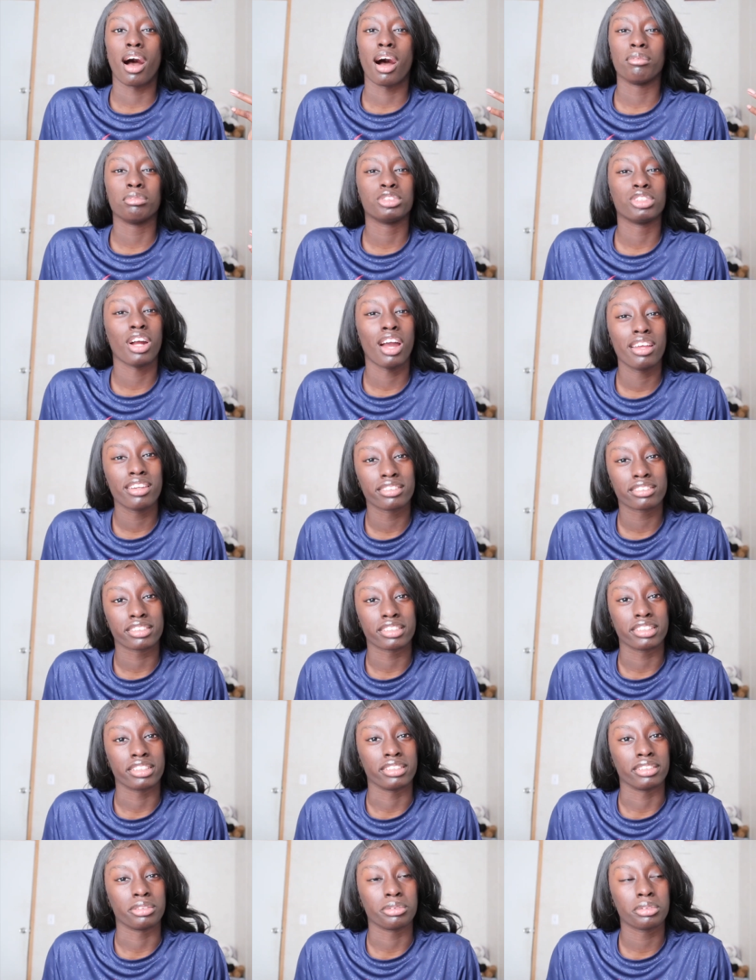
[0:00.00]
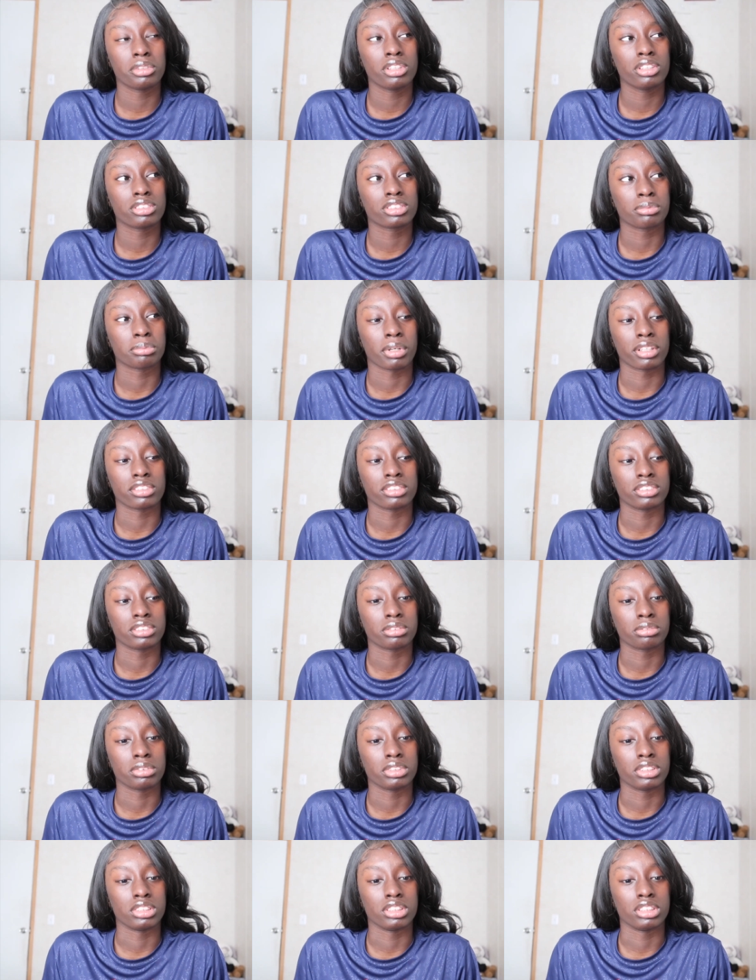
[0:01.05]
I'm trying to think what else about
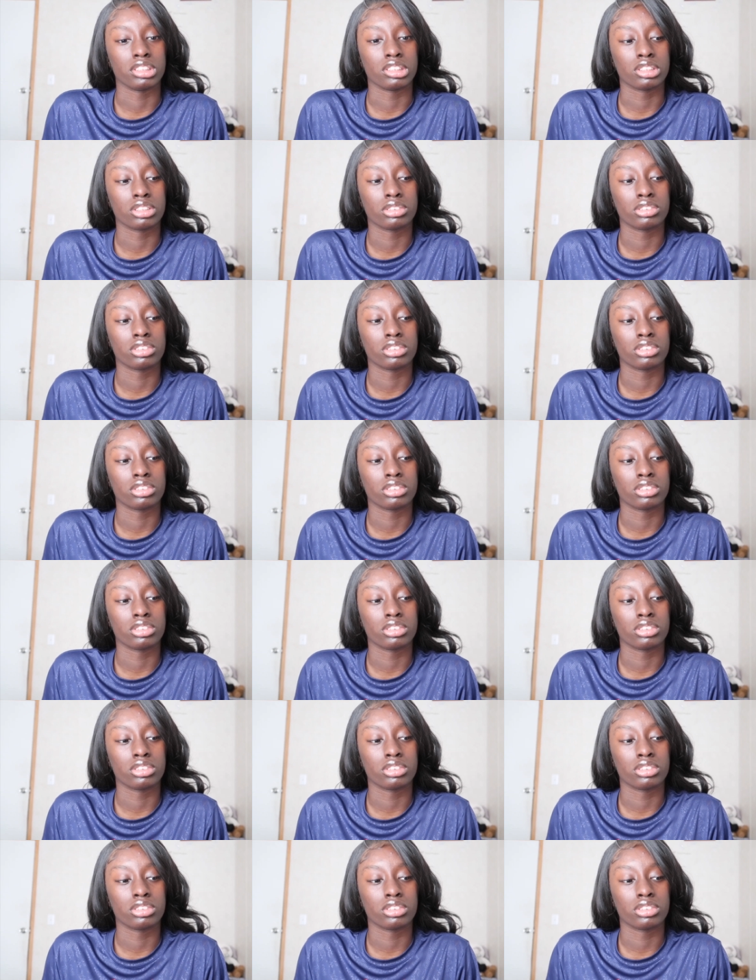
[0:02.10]
this wig.